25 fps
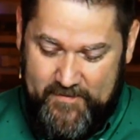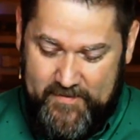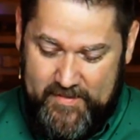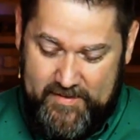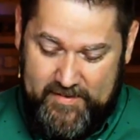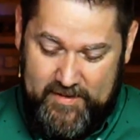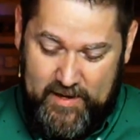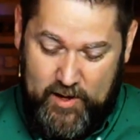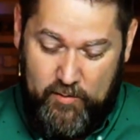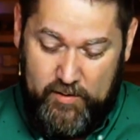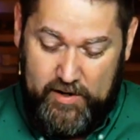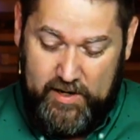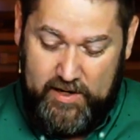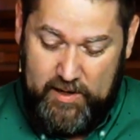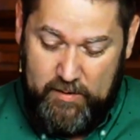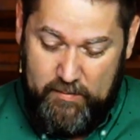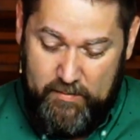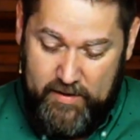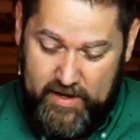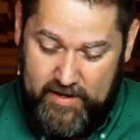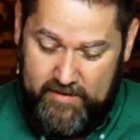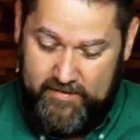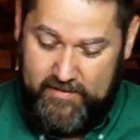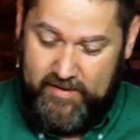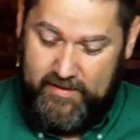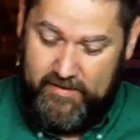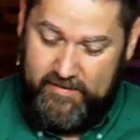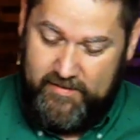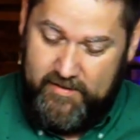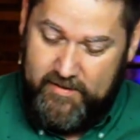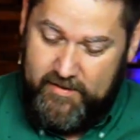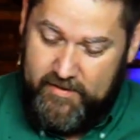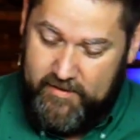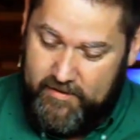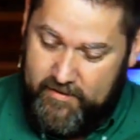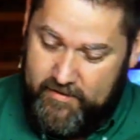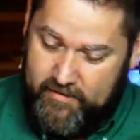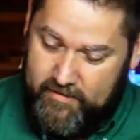It's not what he commands us
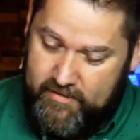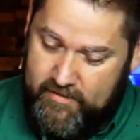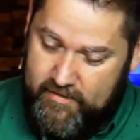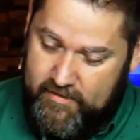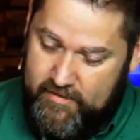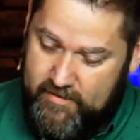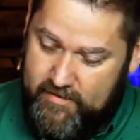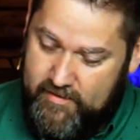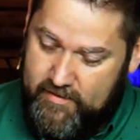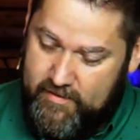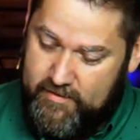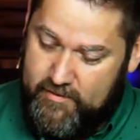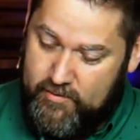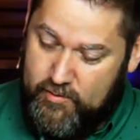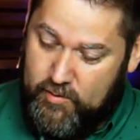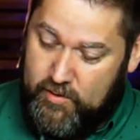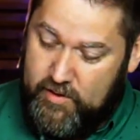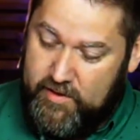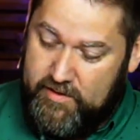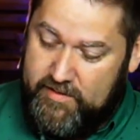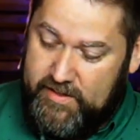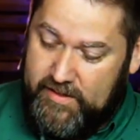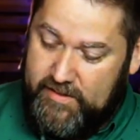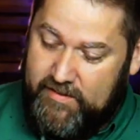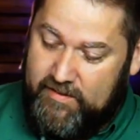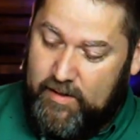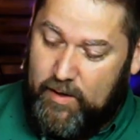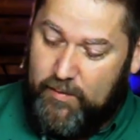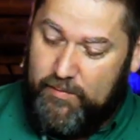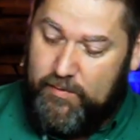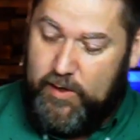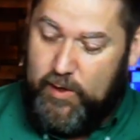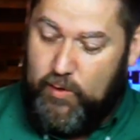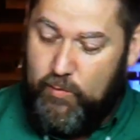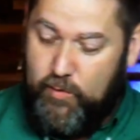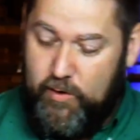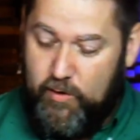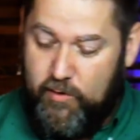to do. Nor is it
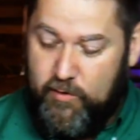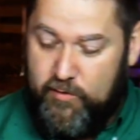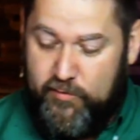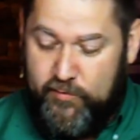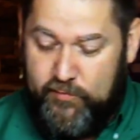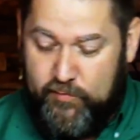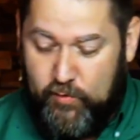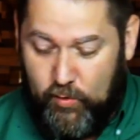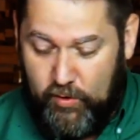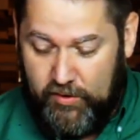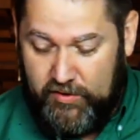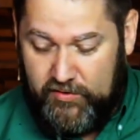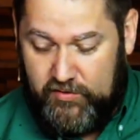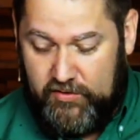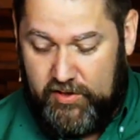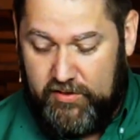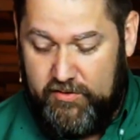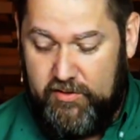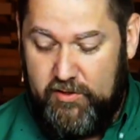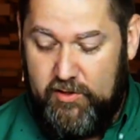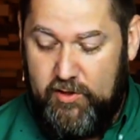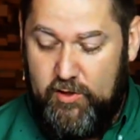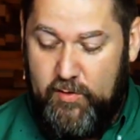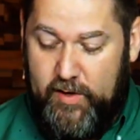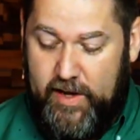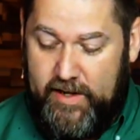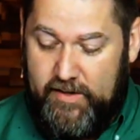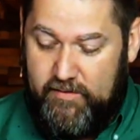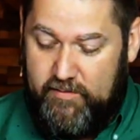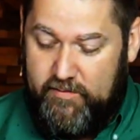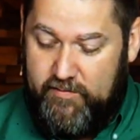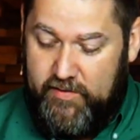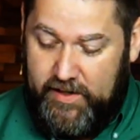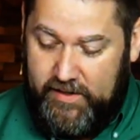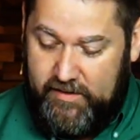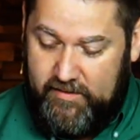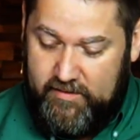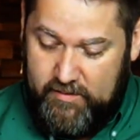something we are forced to do as
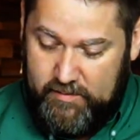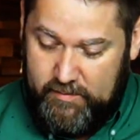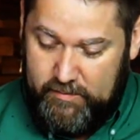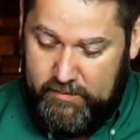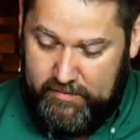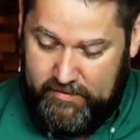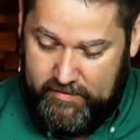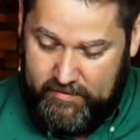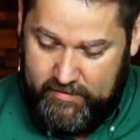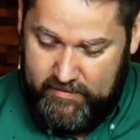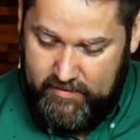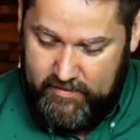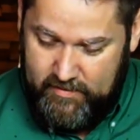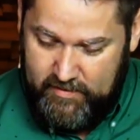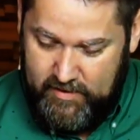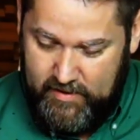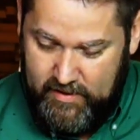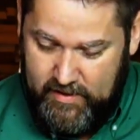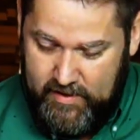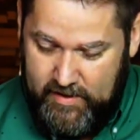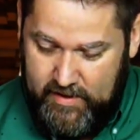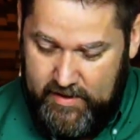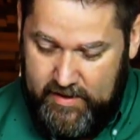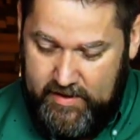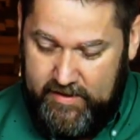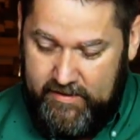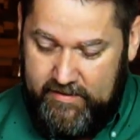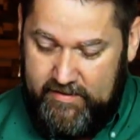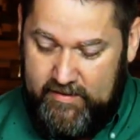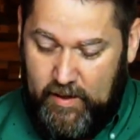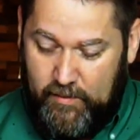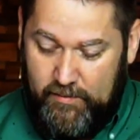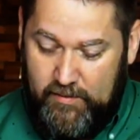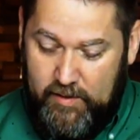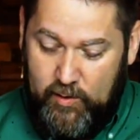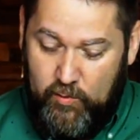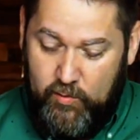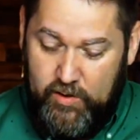victims. It is
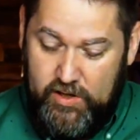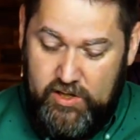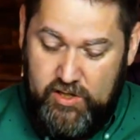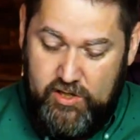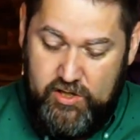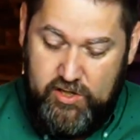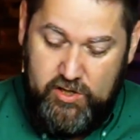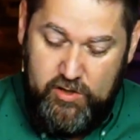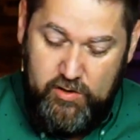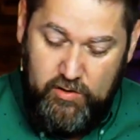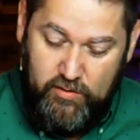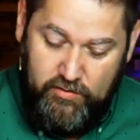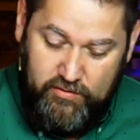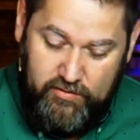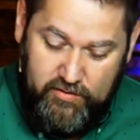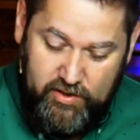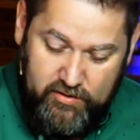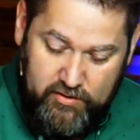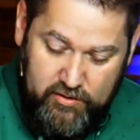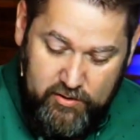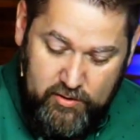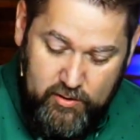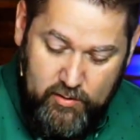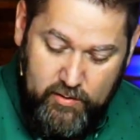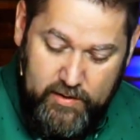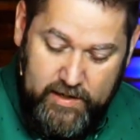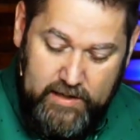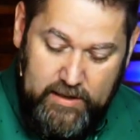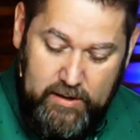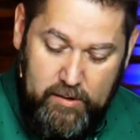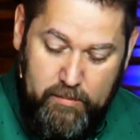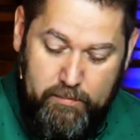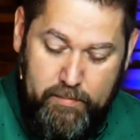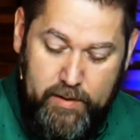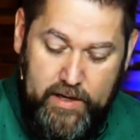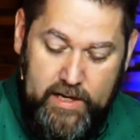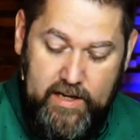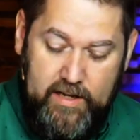something we choose to do in
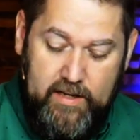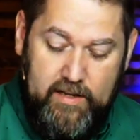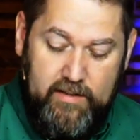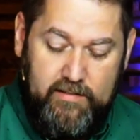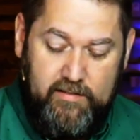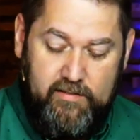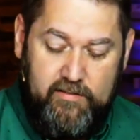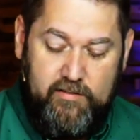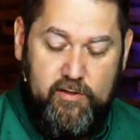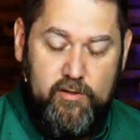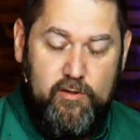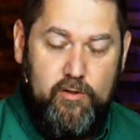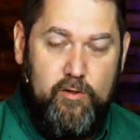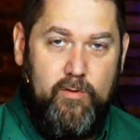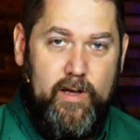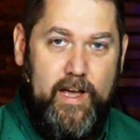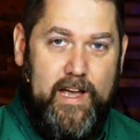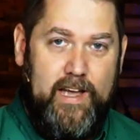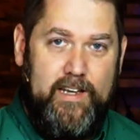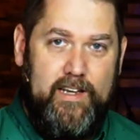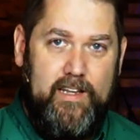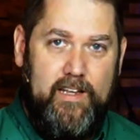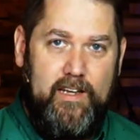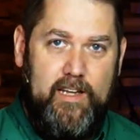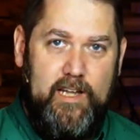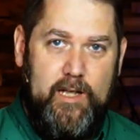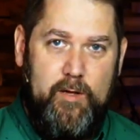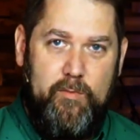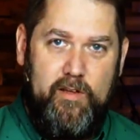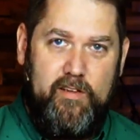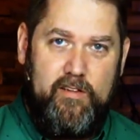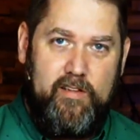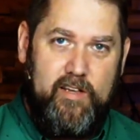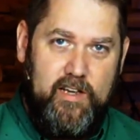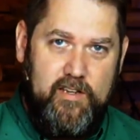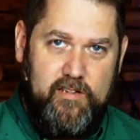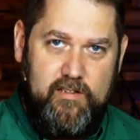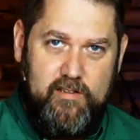obedience to and in
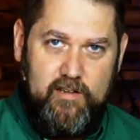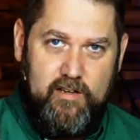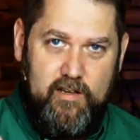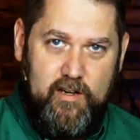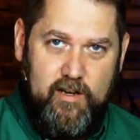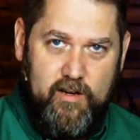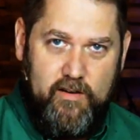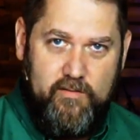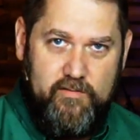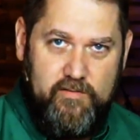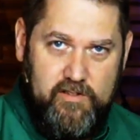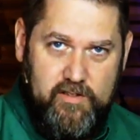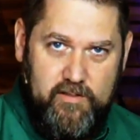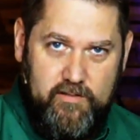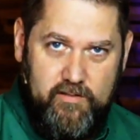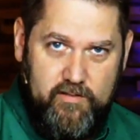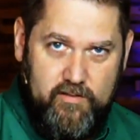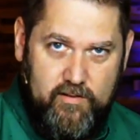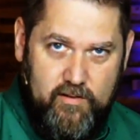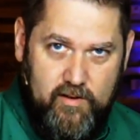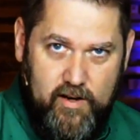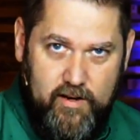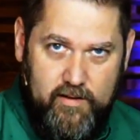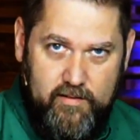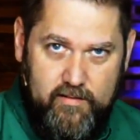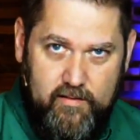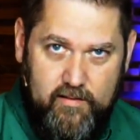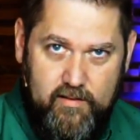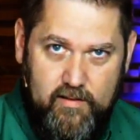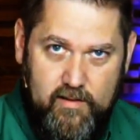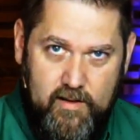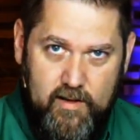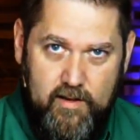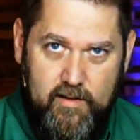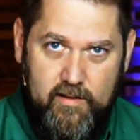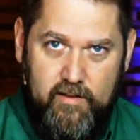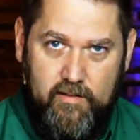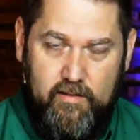imitation of Jesus Christ.
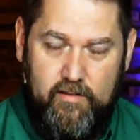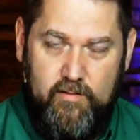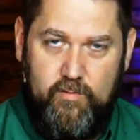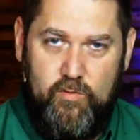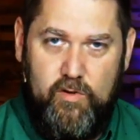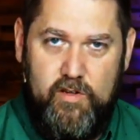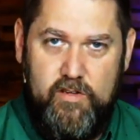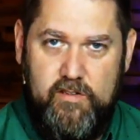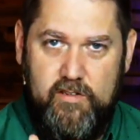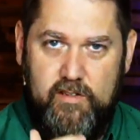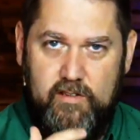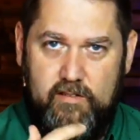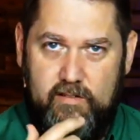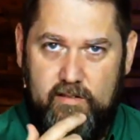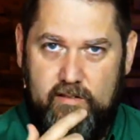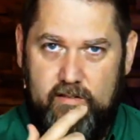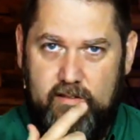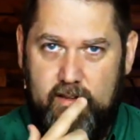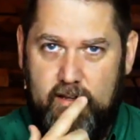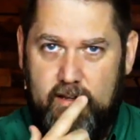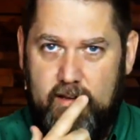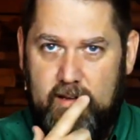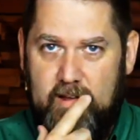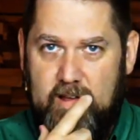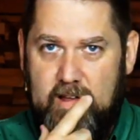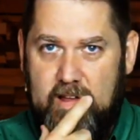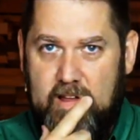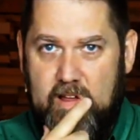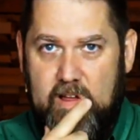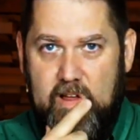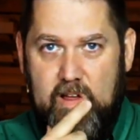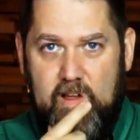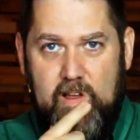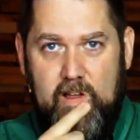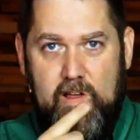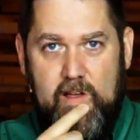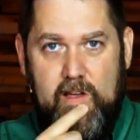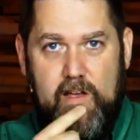This is what Jesus did.
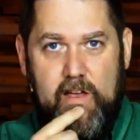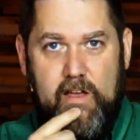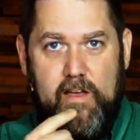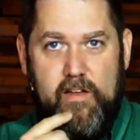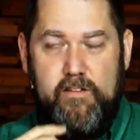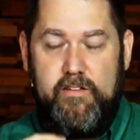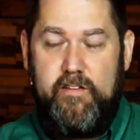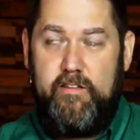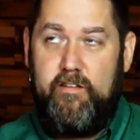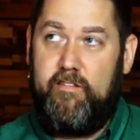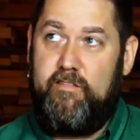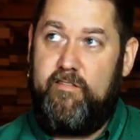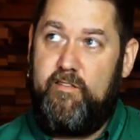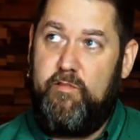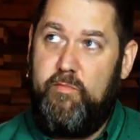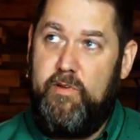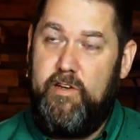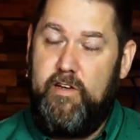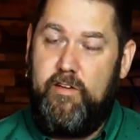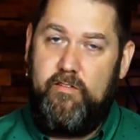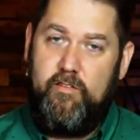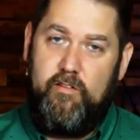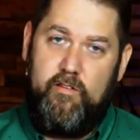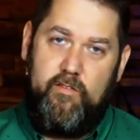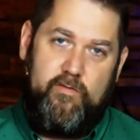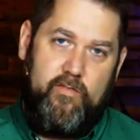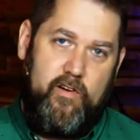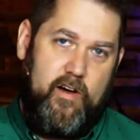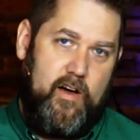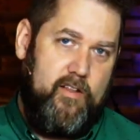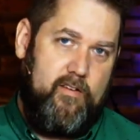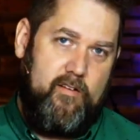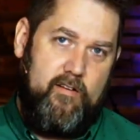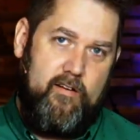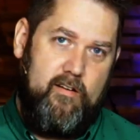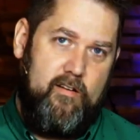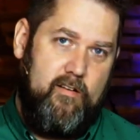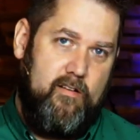Jesus submitted to the
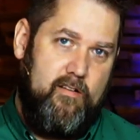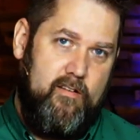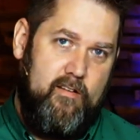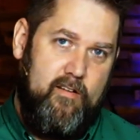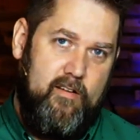Father.